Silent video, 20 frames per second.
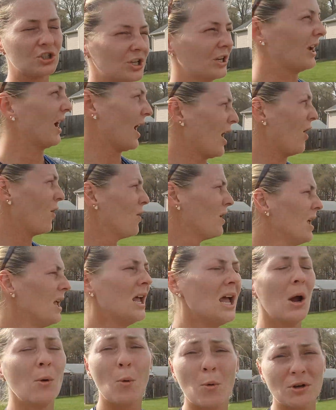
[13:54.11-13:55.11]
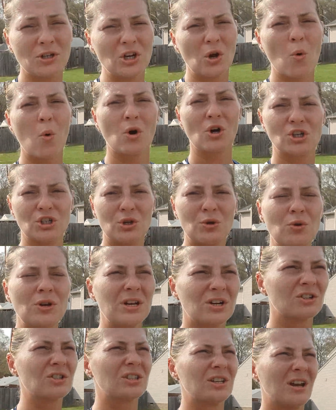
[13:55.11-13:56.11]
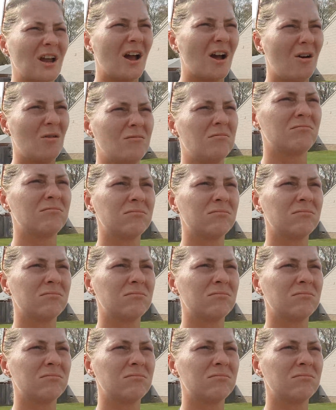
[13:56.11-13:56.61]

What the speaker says: ago. We went to court 2 years ago.